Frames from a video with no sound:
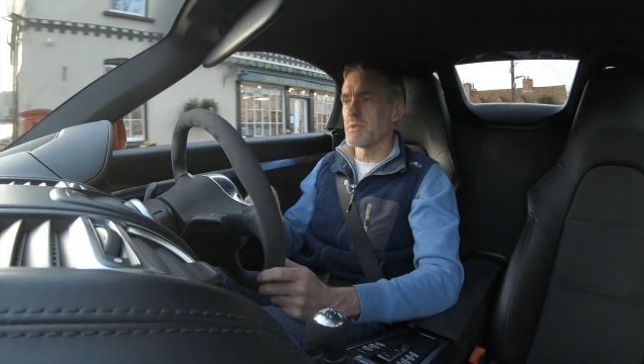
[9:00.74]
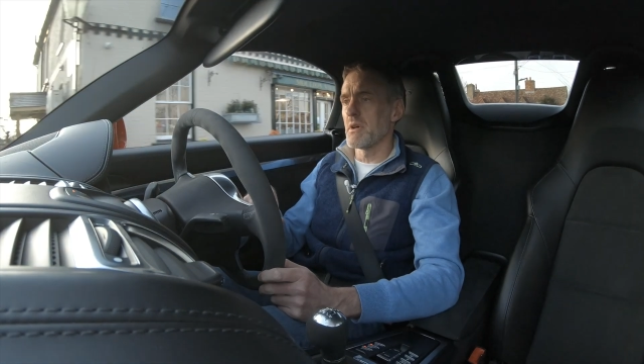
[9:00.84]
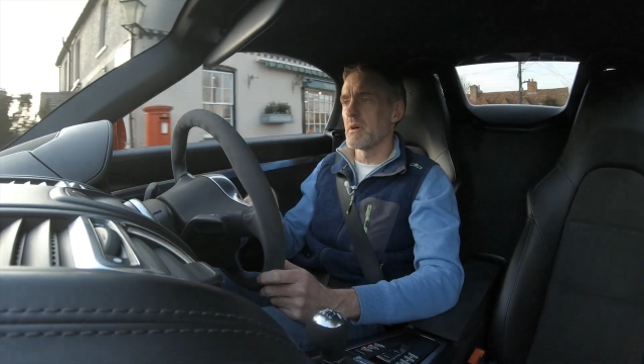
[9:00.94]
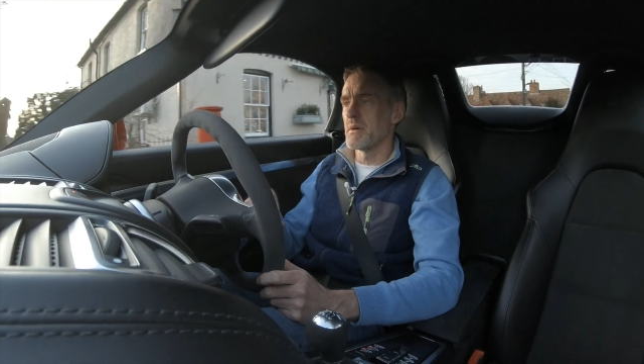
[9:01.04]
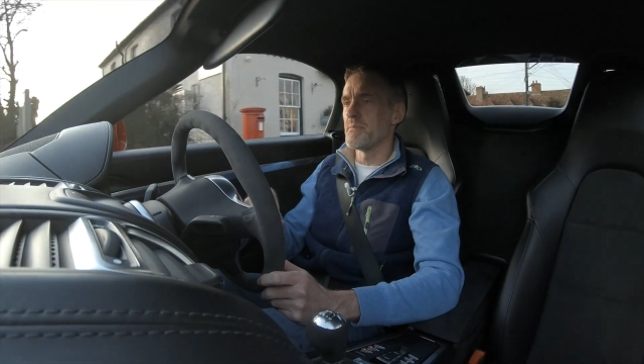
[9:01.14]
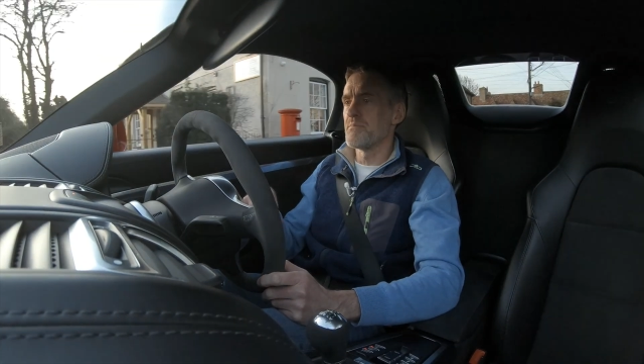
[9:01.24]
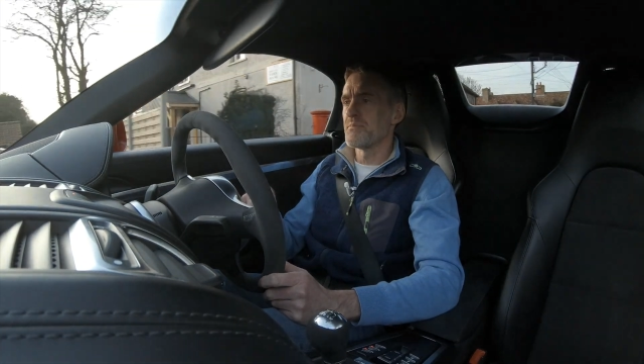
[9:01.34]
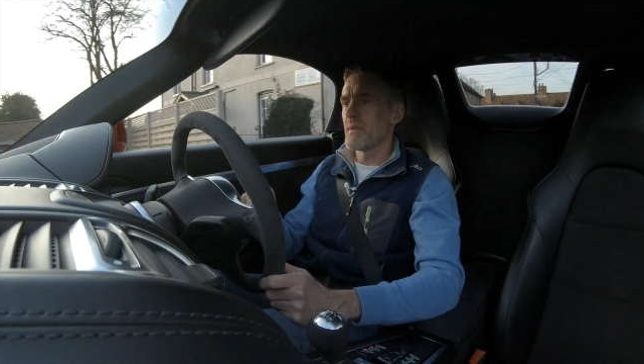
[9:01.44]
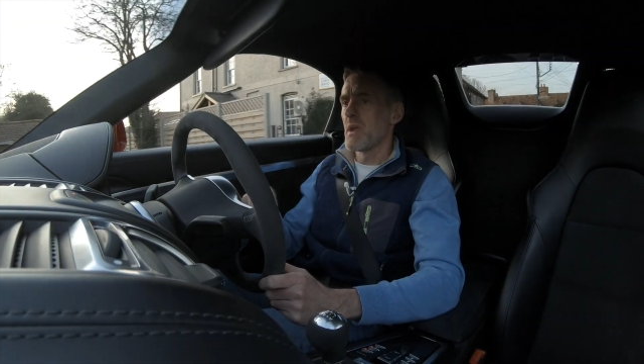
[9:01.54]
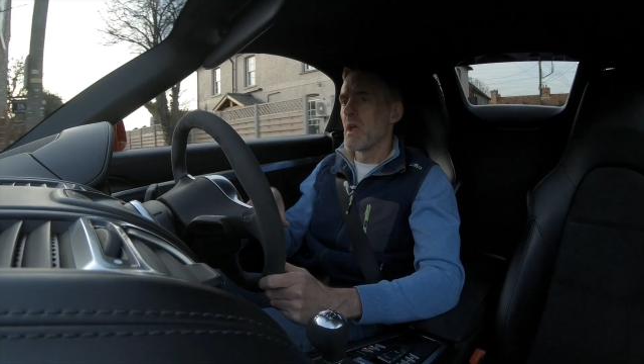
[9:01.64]
time.
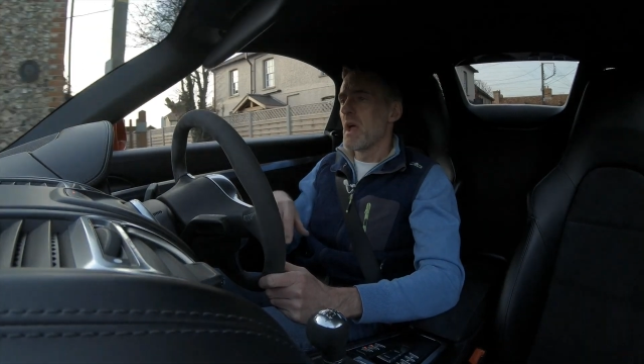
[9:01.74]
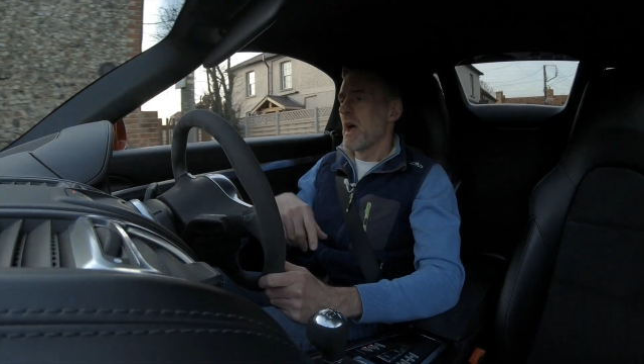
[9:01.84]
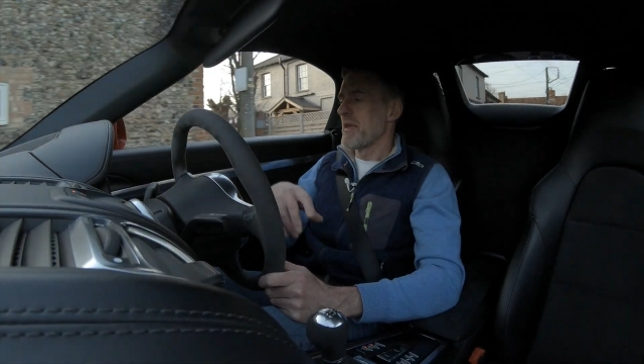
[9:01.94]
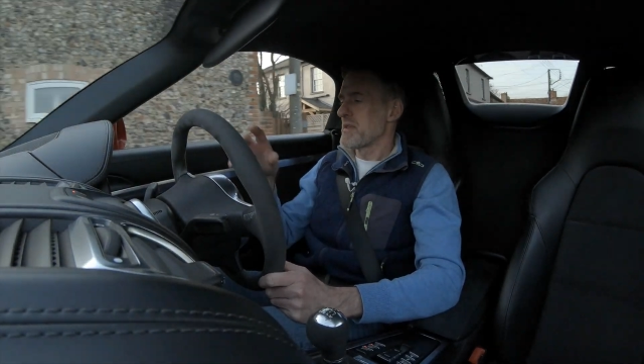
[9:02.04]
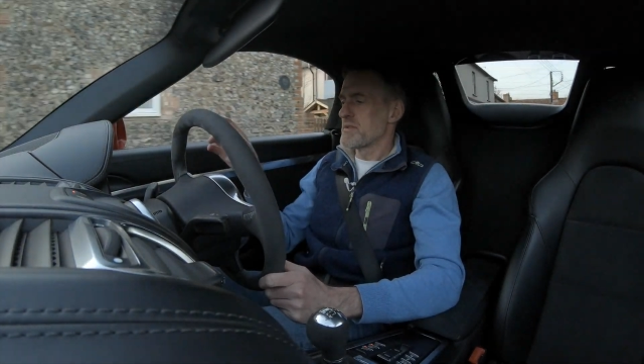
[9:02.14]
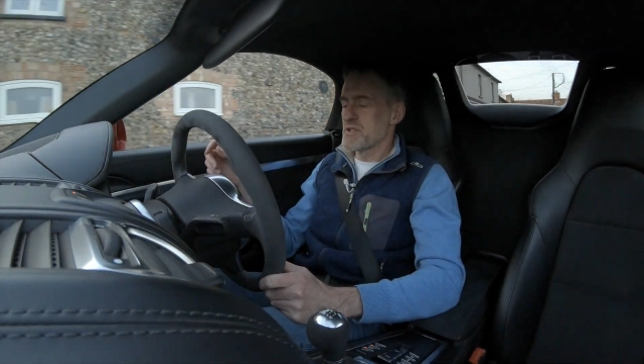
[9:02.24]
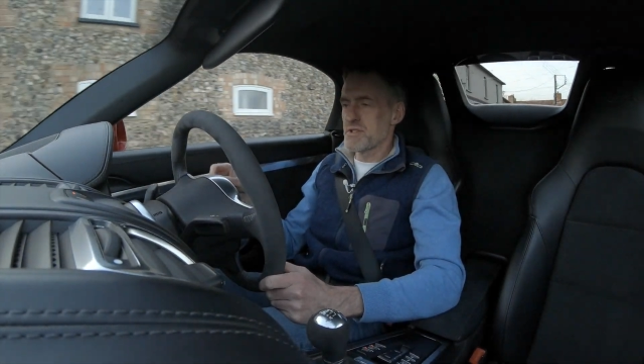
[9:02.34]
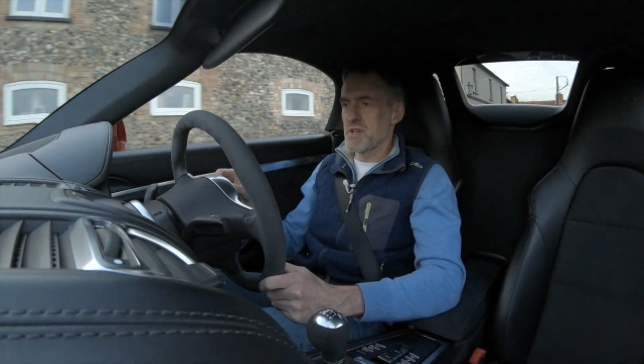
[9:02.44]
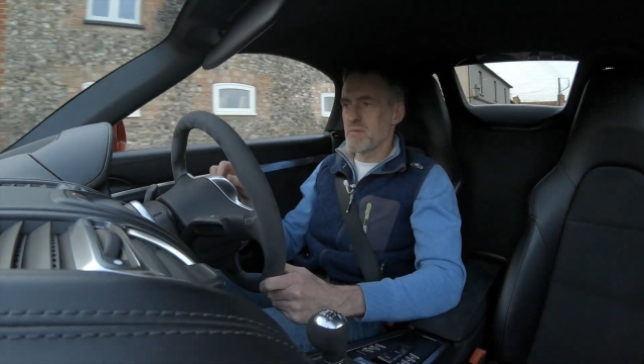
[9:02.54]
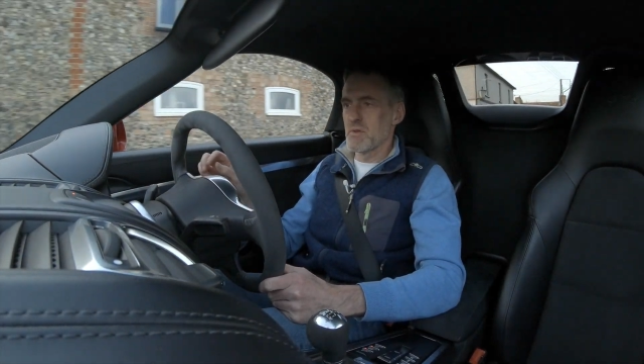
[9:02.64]
And then
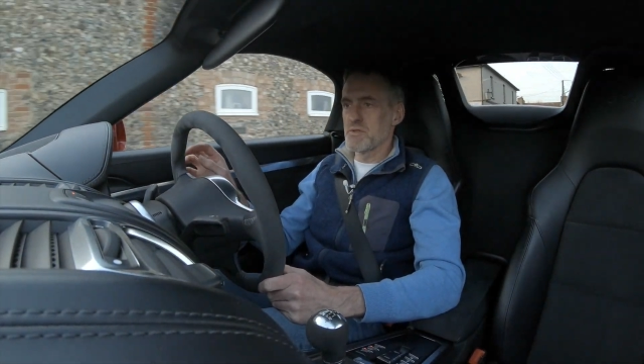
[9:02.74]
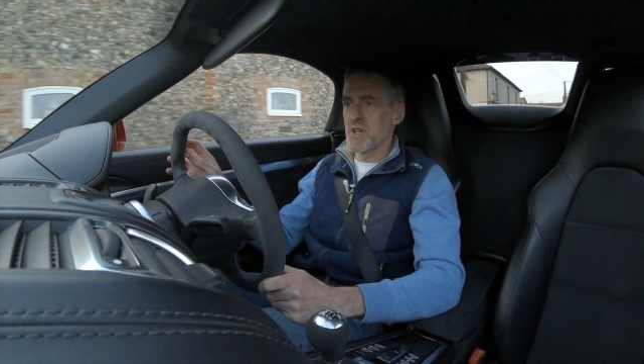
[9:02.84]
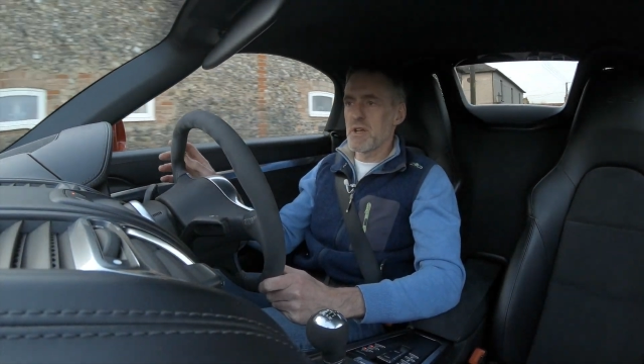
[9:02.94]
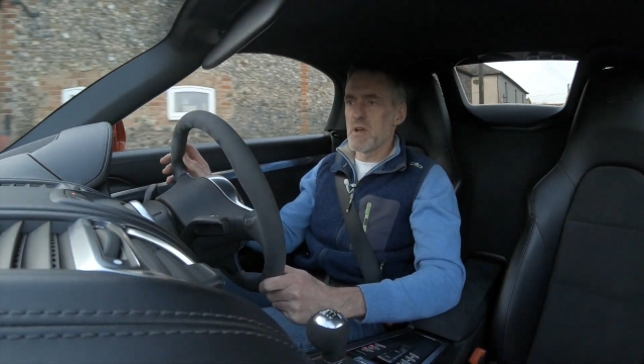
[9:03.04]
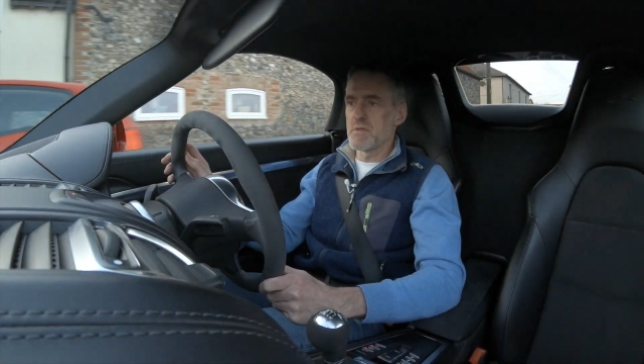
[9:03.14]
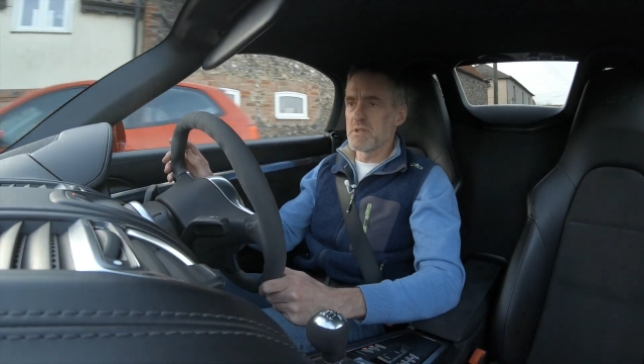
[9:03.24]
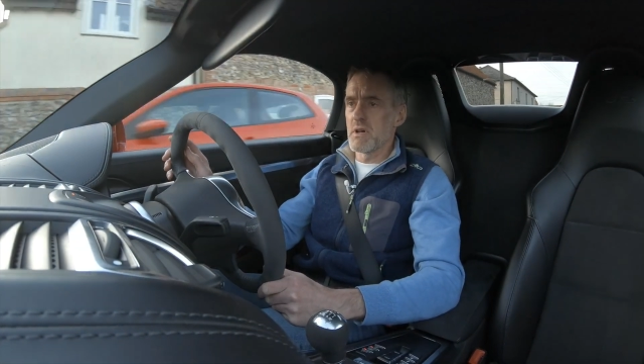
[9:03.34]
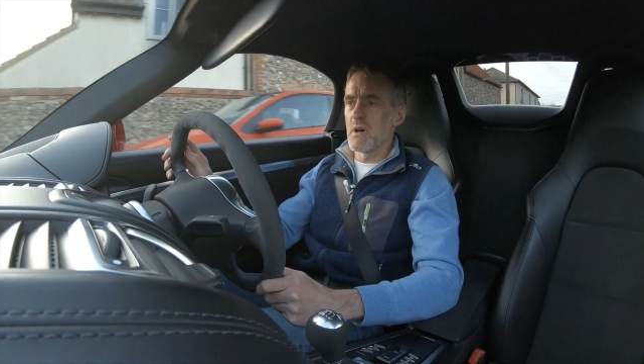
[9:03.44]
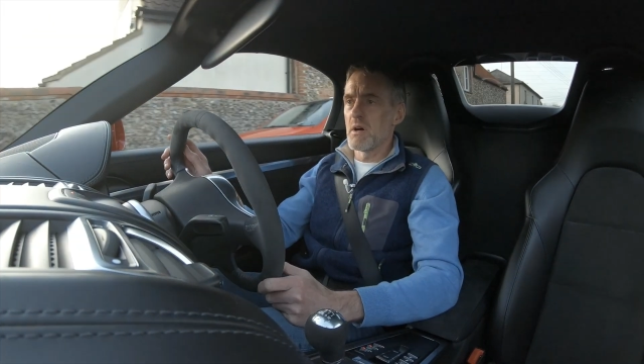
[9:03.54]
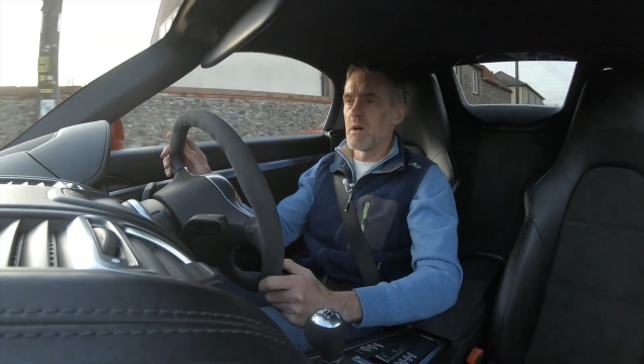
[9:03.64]
just general check over the
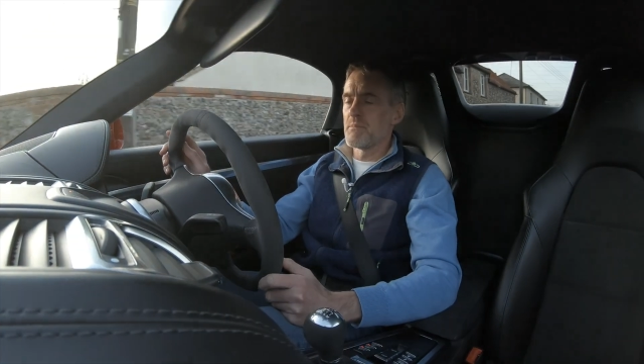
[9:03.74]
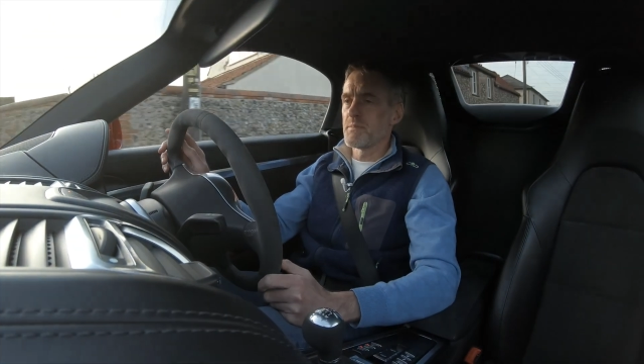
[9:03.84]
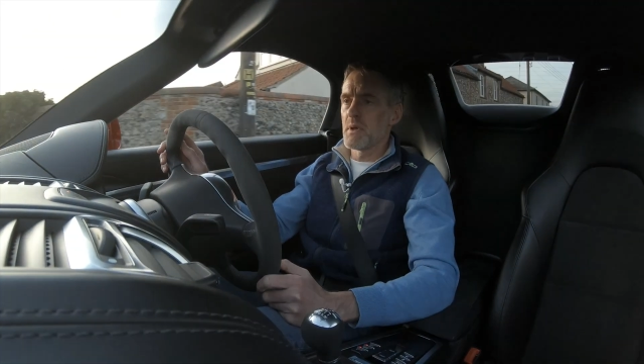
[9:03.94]
car,